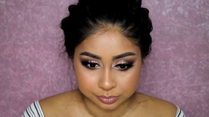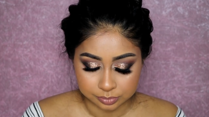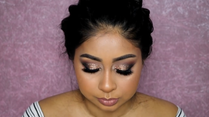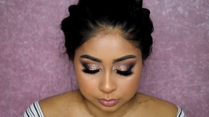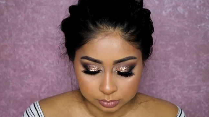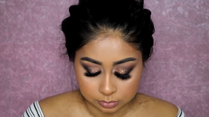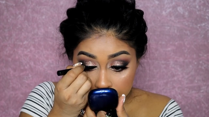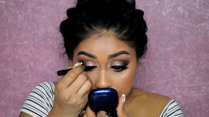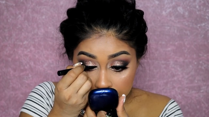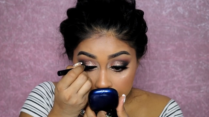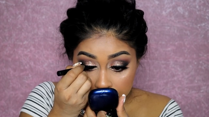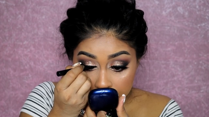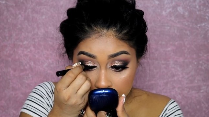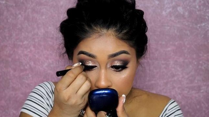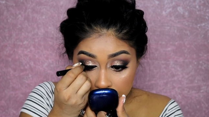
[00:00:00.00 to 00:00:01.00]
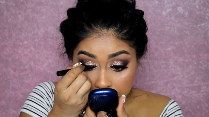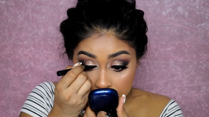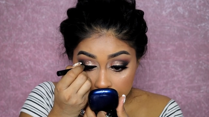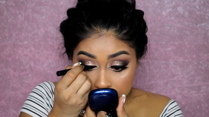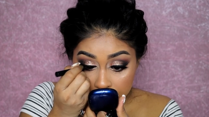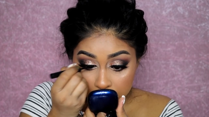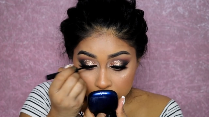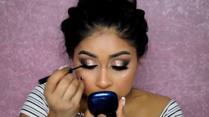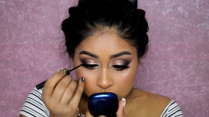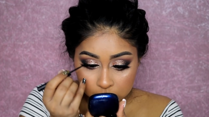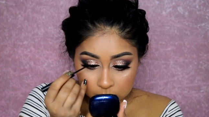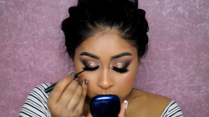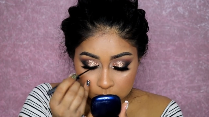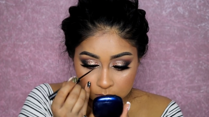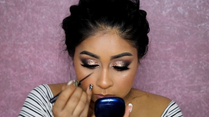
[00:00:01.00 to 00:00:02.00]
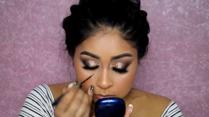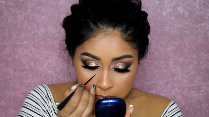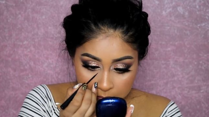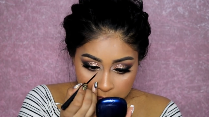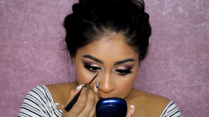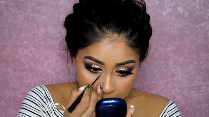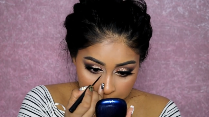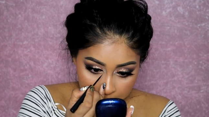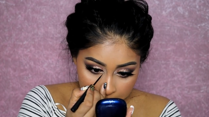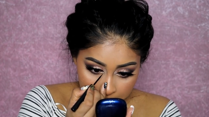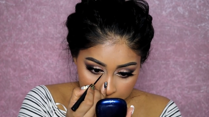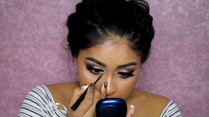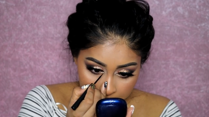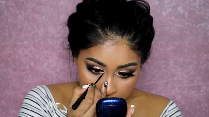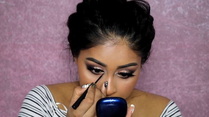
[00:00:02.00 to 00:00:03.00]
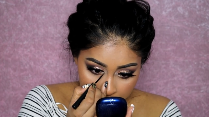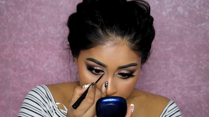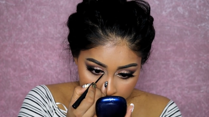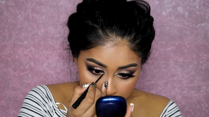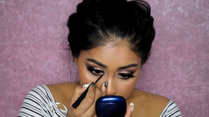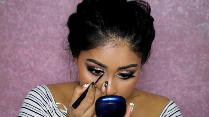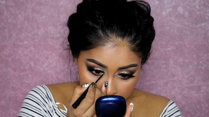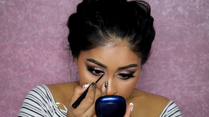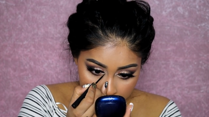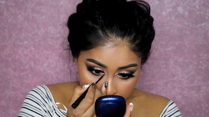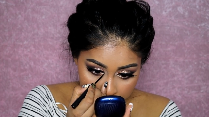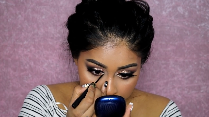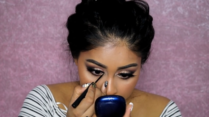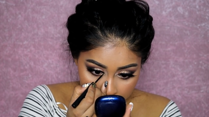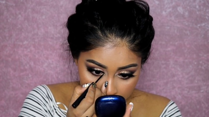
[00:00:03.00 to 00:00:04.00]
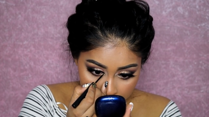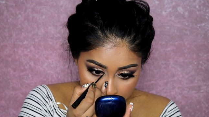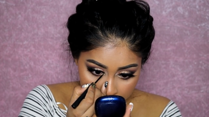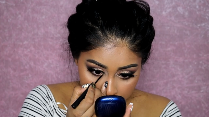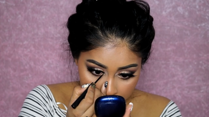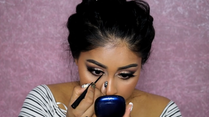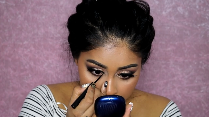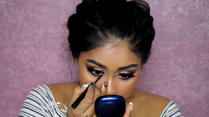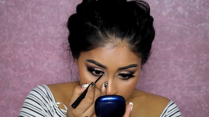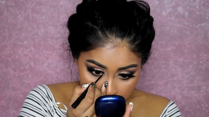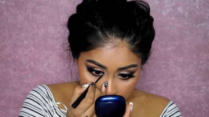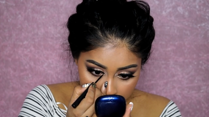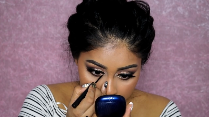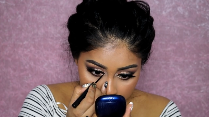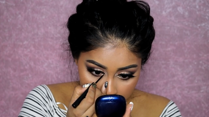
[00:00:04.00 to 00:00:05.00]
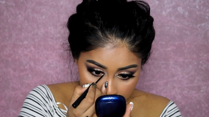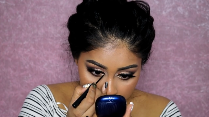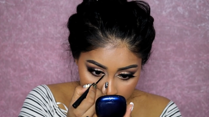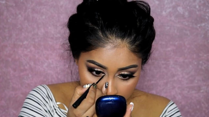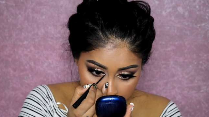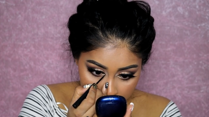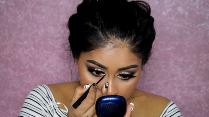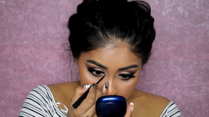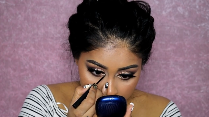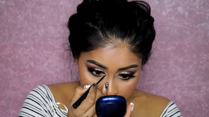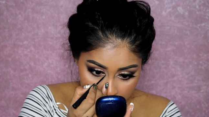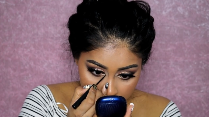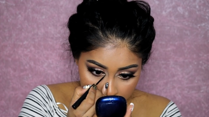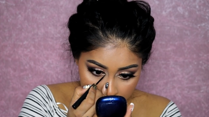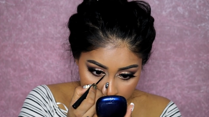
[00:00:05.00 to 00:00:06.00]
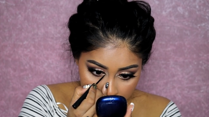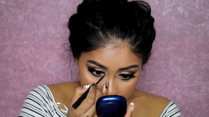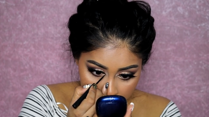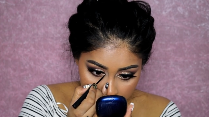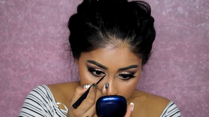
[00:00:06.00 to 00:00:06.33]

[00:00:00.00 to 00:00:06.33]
[no speech]